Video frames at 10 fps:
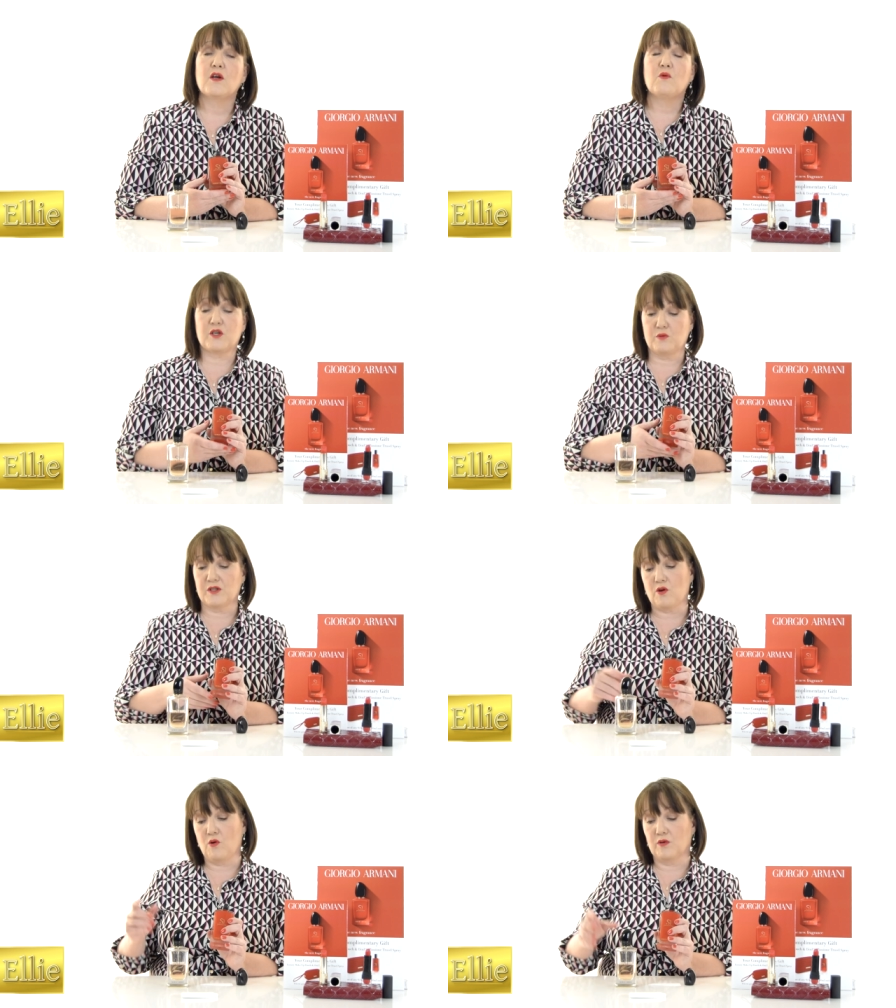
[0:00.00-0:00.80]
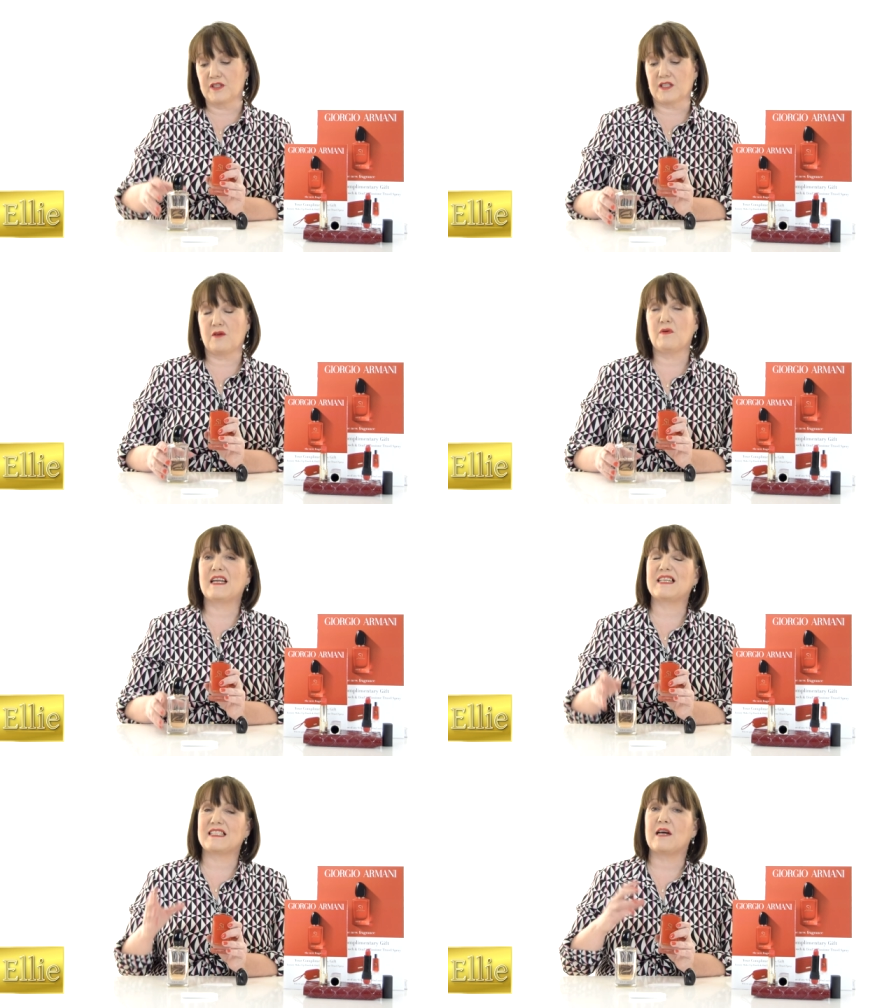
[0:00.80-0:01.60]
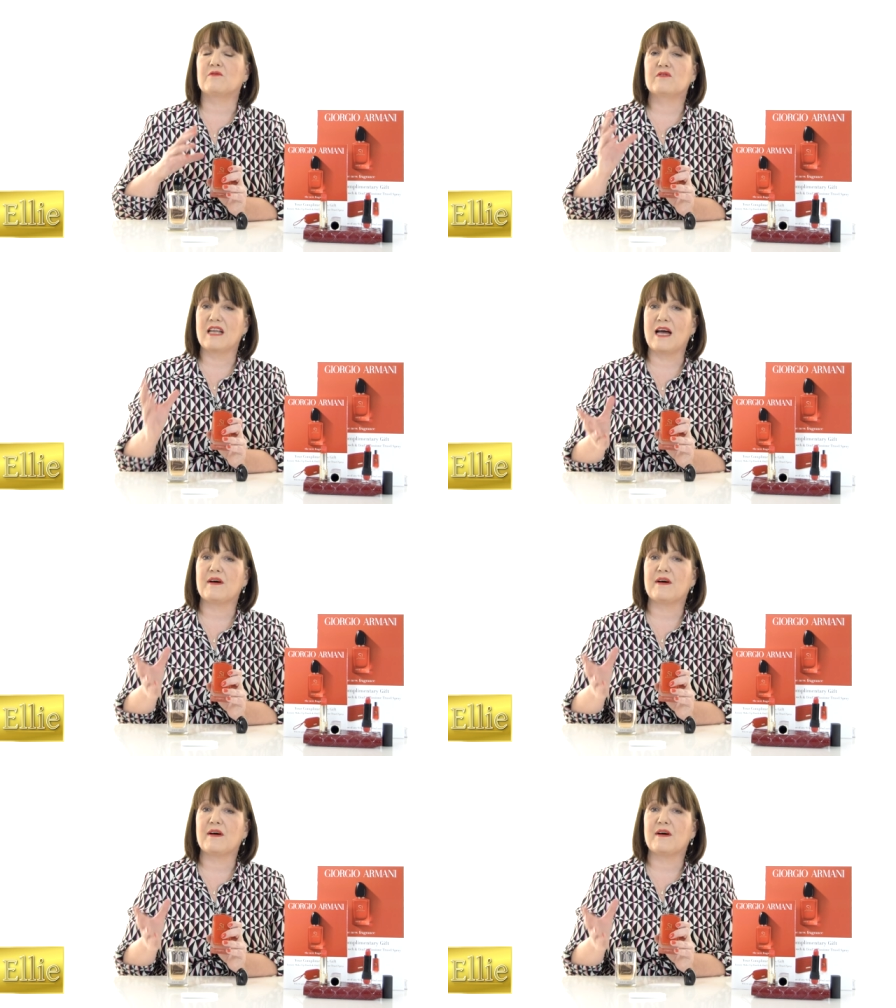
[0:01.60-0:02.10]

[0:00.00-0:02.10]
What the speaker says: which was also, well, it's now